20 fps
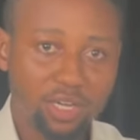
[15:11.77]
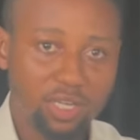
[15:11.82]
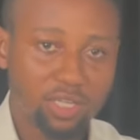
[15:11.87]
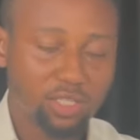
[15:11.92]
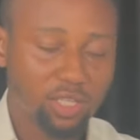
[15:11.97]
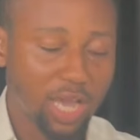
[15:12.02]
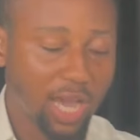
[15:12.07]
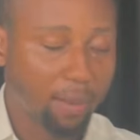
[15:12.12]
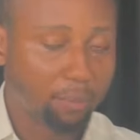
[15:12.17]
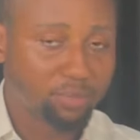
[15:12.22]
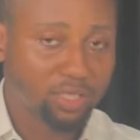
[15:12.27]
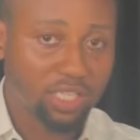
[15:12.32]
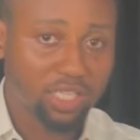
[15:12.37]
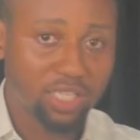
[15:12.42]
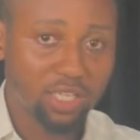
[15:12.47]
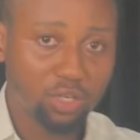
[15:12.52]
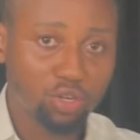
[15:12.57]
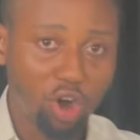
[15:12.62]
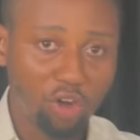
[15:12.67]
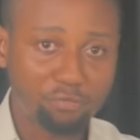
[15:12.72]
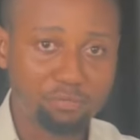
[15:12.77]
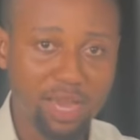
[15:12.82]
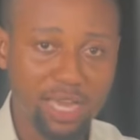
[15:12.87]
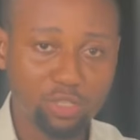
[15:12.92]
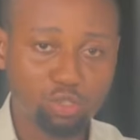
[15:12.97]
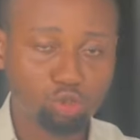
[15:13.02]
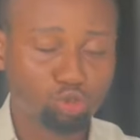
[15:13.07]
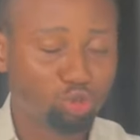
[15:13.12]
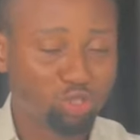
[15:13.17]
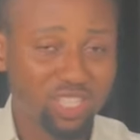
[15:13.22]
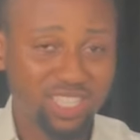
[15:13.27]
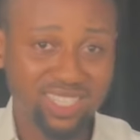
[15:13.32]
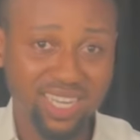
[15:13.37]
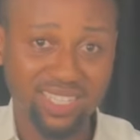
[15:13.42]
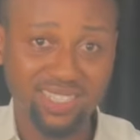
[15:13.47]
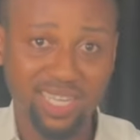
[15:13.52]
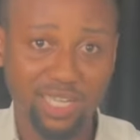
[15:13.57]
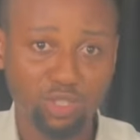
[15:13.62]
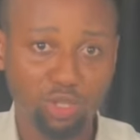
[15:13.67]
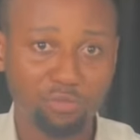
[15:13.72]
the government to do this
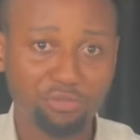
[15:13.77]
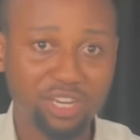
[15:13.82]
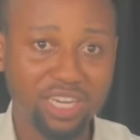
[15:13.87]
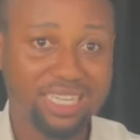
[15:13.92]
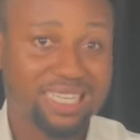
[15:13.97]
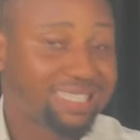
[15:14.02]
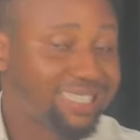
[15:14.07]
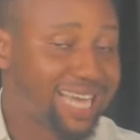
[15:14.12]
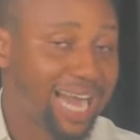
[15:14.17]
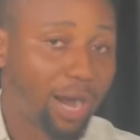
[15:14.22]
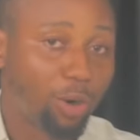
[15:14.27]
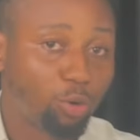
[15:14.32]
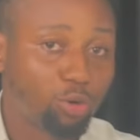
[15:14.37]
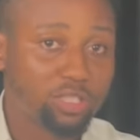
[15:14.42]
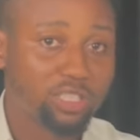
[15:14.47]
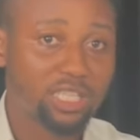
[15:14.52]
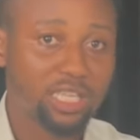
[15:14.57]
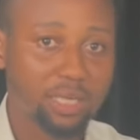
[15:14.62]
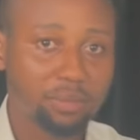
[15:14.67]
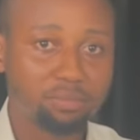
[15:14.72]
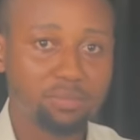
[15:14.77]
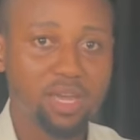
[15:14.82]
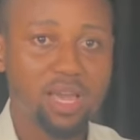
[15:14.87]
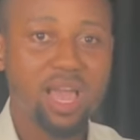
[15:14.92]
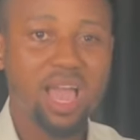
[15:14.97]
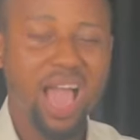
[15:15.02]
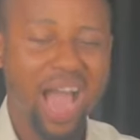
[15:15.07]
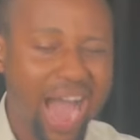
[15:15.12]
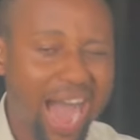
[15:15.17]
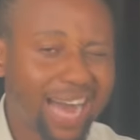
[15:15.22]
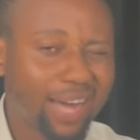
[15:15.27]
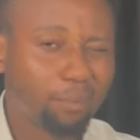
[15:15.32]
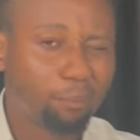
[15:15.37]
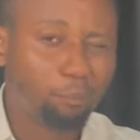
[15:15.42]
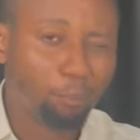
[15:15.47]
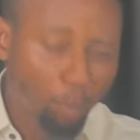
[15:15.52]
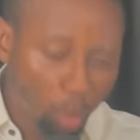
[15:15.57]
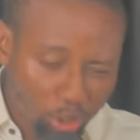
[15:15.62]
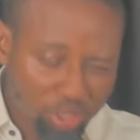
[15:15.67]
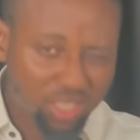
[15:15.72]
registered survey in their own name are
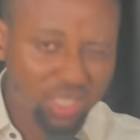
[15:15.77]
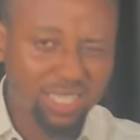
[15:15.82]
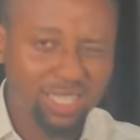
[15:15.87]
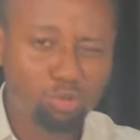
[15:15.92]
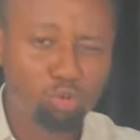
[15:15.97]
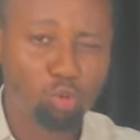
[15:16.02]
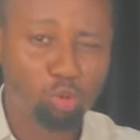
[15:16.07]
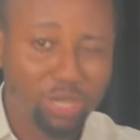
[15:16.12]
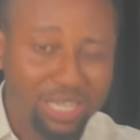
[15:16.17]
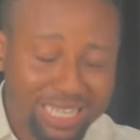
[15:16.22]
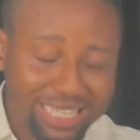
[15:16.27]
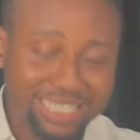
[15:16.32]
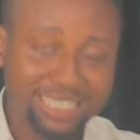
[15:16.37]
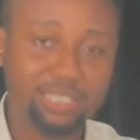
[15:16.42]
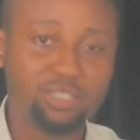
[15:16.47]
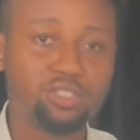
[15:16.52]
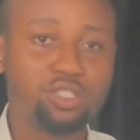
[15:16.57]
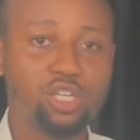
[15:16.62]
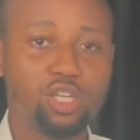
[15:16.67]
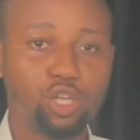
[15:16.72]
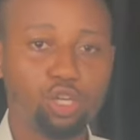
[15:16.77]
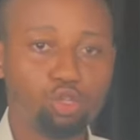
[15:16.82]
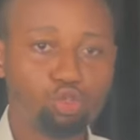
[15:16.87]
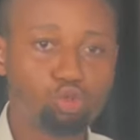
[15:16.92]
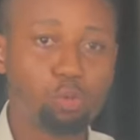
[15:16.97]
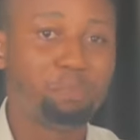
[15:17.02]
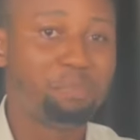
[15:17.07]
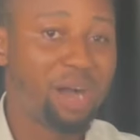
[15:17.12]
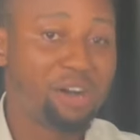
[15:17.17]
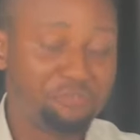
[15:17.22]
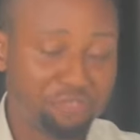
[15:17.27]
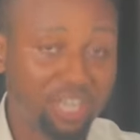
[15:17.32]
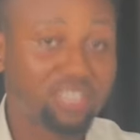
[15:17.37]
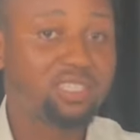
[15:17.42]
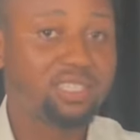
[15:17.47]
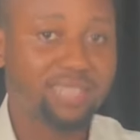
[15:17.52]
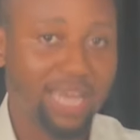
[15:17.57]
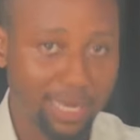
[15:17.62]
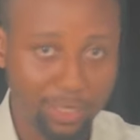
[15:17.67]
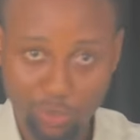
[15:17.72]
mostly willing to perfect
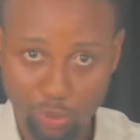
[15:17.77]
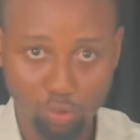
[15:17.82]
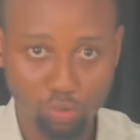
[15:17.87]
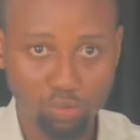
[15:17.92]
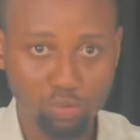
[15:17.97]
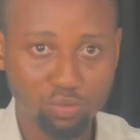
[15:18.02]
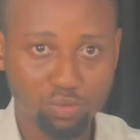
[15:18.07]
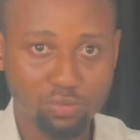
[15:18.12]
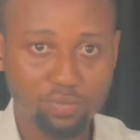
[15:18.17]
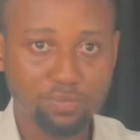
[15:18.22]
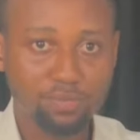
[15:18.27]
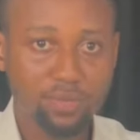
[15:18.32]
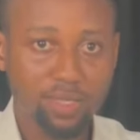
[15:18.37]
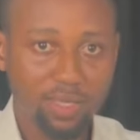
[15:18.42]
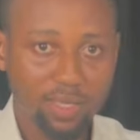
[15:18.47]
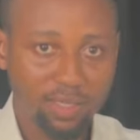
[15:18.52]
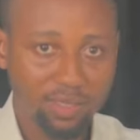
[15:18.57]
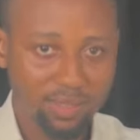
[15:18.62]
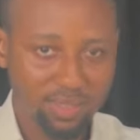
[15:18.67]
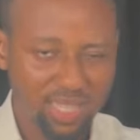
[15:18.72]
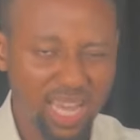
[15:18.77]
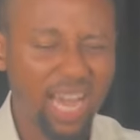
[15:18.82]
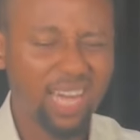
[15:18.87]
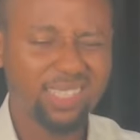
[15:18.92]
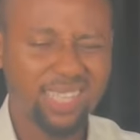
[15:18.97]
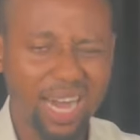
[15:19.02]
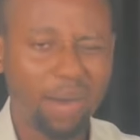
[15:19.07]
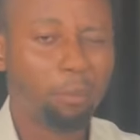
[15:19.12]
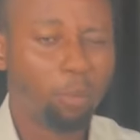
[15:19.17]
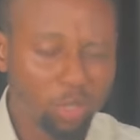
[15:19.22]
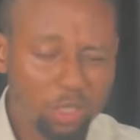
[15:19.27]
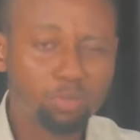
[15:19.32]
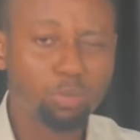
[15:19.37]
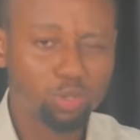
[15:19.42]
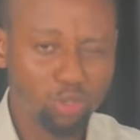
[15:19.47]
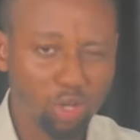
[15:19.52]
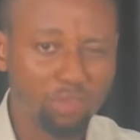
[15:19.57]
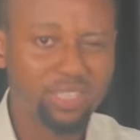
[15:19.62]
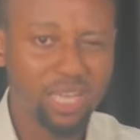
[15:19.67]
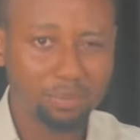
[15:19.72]
the title. There are
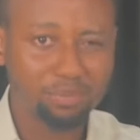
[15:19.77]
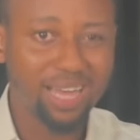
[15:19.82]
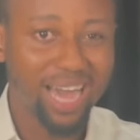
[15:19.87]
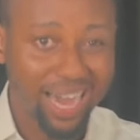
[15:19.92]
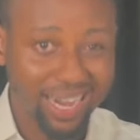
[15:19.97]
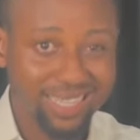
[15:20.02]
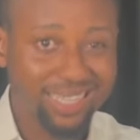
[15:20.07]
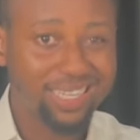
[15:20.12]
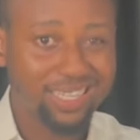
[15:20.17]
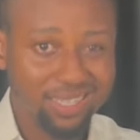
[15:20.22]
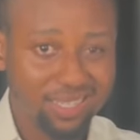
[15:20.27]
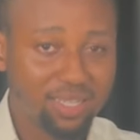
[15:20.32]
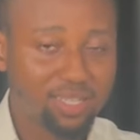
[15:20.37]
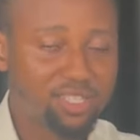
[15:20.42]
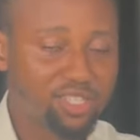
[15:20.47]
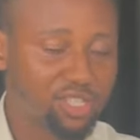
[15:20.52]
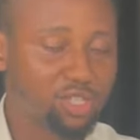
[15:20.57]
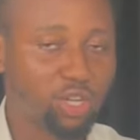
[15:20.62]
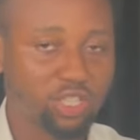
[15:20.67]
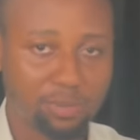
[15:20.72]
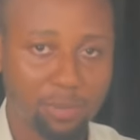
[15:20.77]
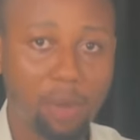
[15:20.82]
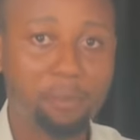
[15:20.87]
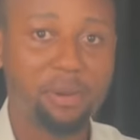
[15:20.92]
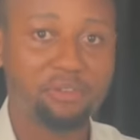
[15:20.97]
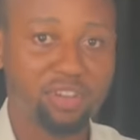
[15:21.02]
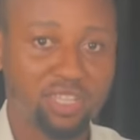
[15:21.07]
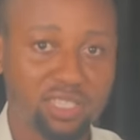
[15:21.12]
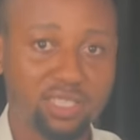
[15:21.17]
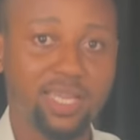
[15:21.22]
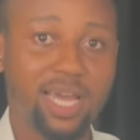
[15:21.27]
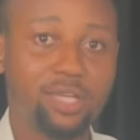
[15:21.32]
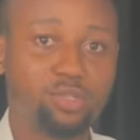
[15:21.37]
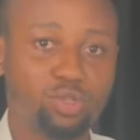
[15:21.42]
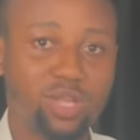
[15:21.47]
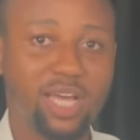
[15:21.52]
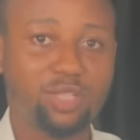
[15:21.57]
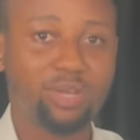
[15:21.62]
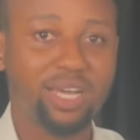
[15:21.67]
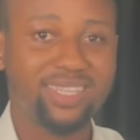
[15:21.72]
most of them that are really serious about perfecting the title.
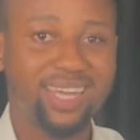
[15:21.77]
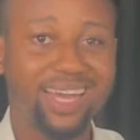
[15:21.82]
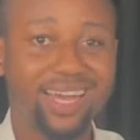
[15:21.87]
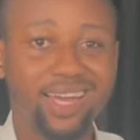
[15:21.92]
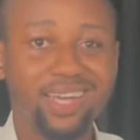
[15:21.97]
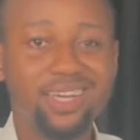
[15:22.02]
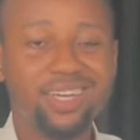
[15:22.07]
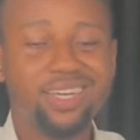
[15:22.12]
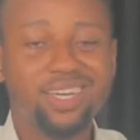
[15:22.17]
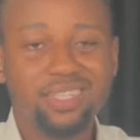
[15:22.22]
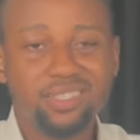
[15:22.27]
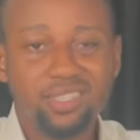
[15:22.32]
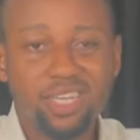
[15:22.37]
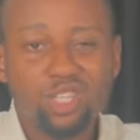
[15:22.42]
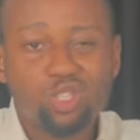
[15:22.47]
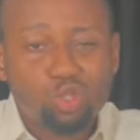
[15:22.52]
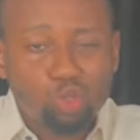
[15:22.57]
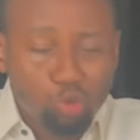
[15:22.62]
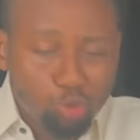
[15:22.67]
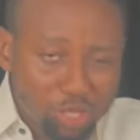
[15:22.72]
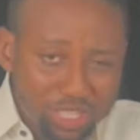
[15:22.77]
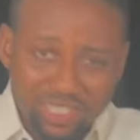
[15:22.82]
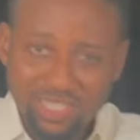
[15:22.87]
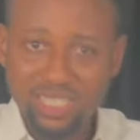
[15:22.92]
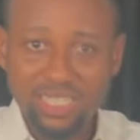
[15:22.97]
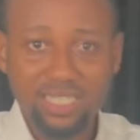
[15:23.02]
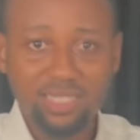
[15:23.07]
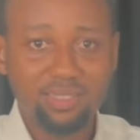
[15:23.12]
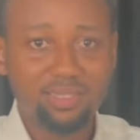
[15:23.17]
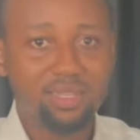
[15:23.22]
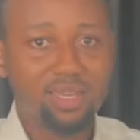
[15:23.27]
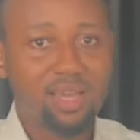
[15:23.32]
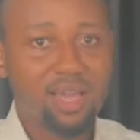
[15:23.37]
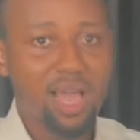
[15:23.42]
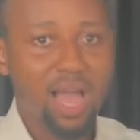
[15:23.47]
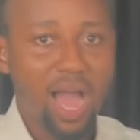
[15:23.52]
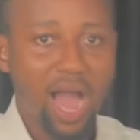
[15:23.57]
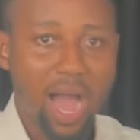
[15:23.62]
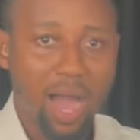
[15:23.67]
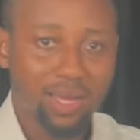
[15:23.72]
That's why they squeeze in
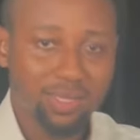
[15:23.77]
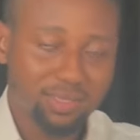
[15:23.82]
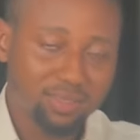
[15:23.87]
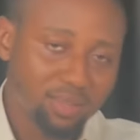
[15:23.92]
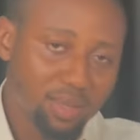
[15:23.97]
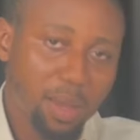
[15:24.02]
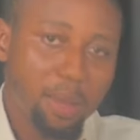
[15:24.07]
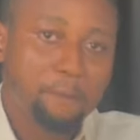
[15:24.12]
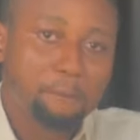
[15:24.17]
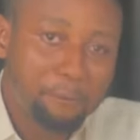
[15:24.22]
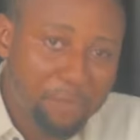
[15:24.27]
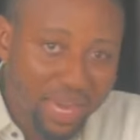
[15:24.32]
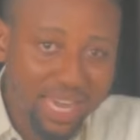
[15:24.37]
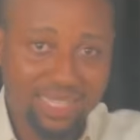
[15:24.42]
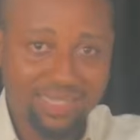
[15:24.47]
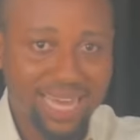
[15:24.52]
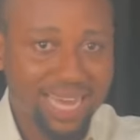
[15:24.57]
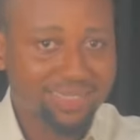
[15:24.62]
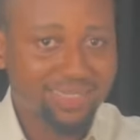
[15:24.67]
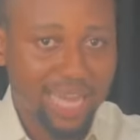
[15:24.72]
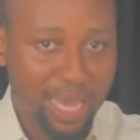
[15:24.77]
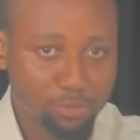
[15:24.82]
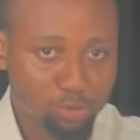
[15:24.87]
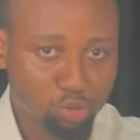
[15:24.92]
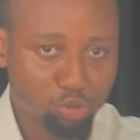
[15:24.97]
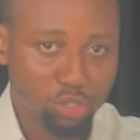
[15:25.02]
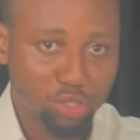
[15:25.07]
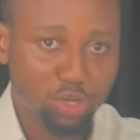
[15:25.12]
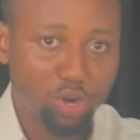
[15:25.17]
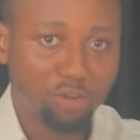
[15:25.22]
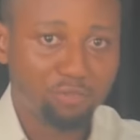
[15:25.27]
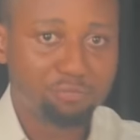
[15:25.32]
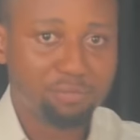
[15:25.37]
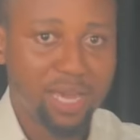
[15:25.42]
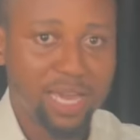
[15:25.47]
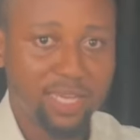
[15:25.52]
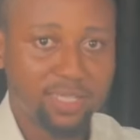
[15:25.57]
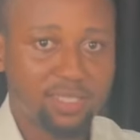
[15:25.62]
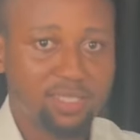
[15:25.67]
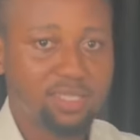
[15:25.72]
and pay that times to the
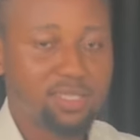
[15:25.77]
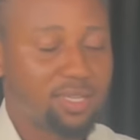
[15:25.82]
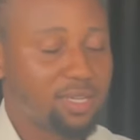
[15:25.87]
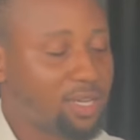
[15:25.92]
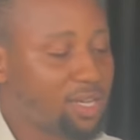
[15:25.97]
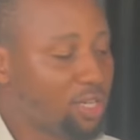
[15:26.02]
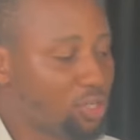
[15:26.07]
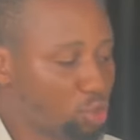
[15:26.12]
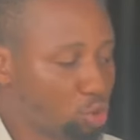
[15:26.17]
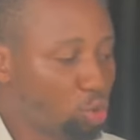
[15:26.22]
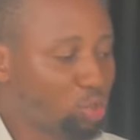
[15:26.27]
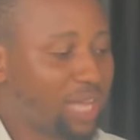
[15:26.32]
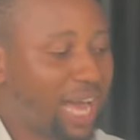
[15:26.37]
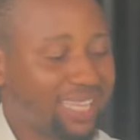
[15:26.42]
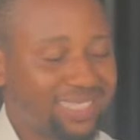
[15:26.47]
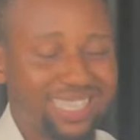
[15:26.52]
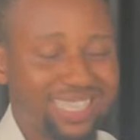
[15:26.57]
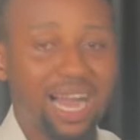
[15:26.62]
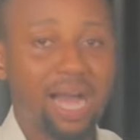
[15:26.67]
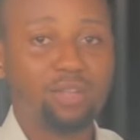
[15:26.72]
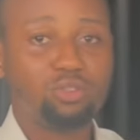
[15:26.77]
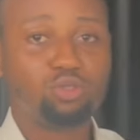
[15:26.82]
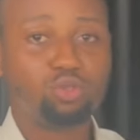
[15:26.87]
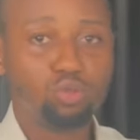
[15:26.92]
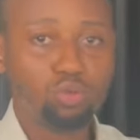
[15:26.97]
government so that they can